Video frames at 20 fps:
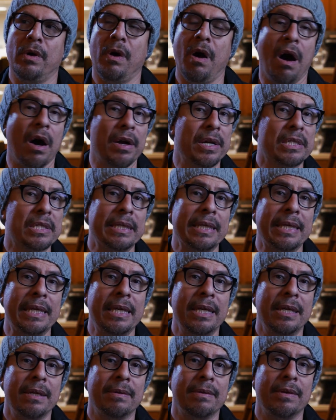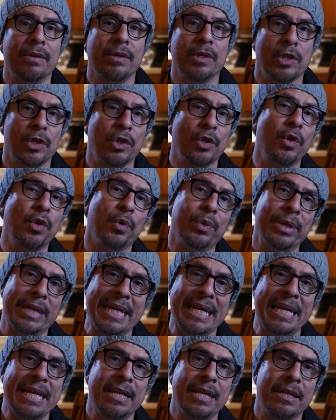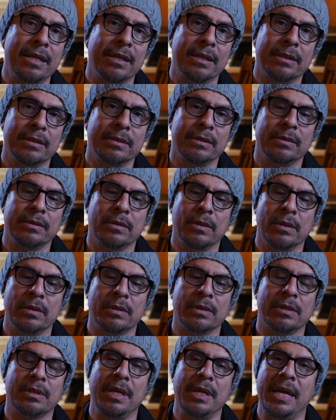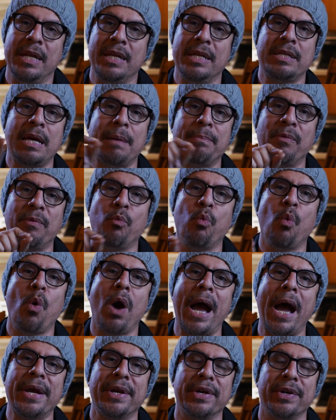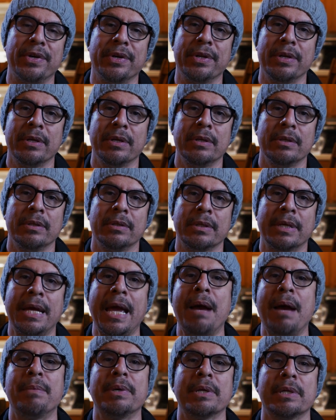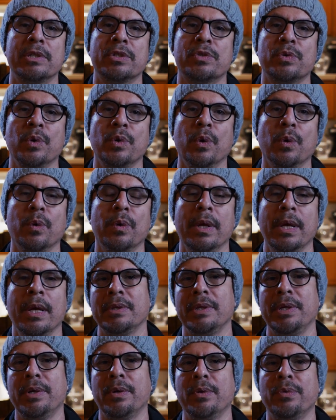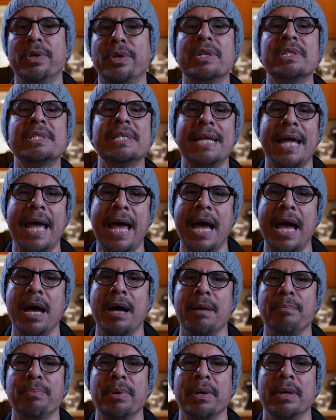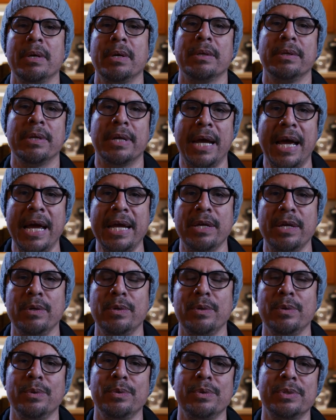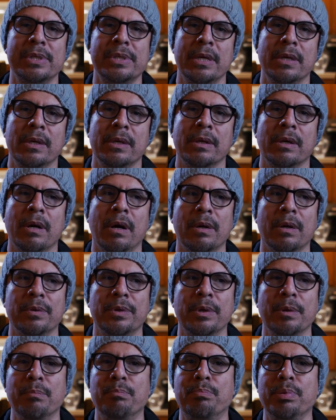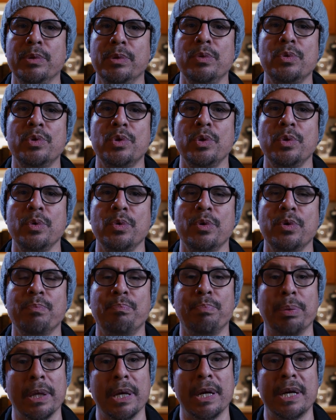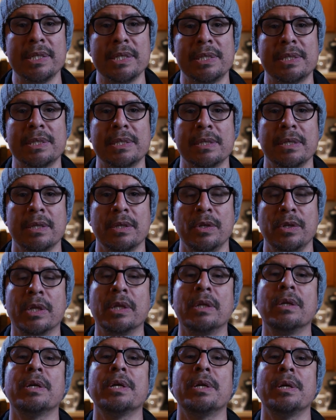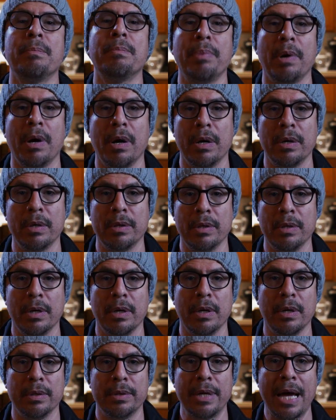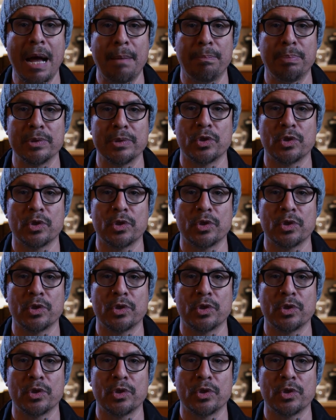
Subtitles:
Honestly, you don't need any type of wired camera control. There's an app that I use called the Bluetooth Plus. You can look it up on the Apple